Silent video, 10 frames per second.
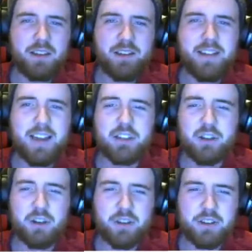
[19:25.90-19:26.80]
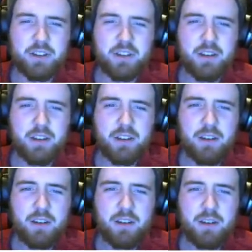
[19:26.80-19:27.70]
Desert.
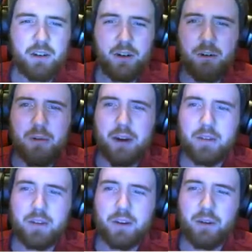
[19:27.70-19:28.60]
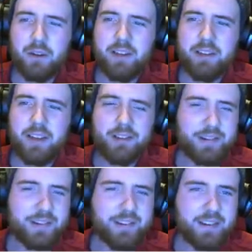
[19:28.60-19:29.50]
Look around at all that
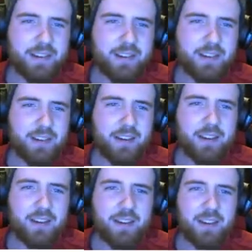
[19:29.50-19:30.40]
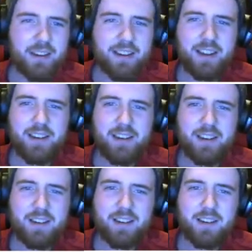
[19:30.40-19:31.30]
desert. And then
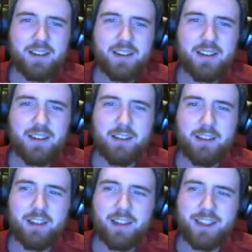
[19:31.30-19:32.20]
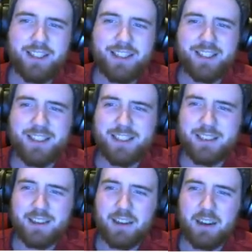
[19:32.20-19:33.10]
this.
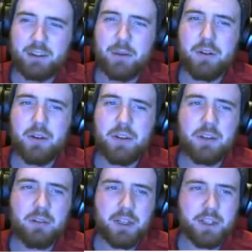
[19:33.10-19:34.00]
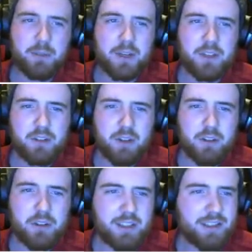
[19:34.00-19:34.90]
Alright, so we have to go that direction. But I just
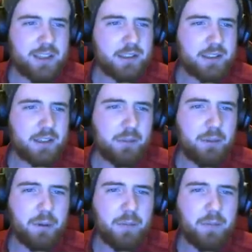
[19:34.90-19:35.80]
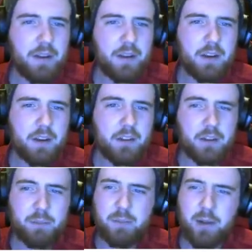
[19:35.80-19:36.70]
noticed this desert temple is
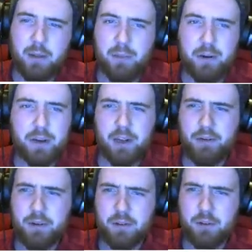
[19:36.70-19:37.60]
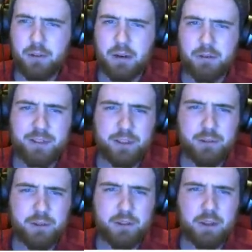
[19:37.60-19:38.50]
not buried halfway into the ground. So this
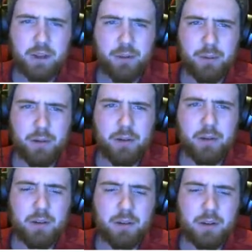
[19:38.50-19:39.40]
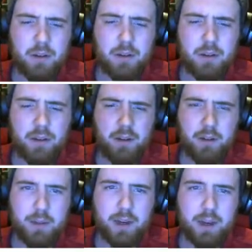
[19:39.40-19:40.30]
one is another one that
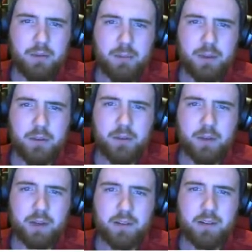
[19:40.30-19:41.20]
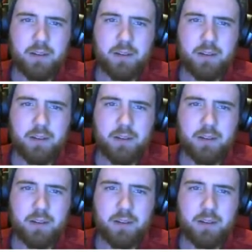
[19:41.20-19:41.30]
we haven't been to yet.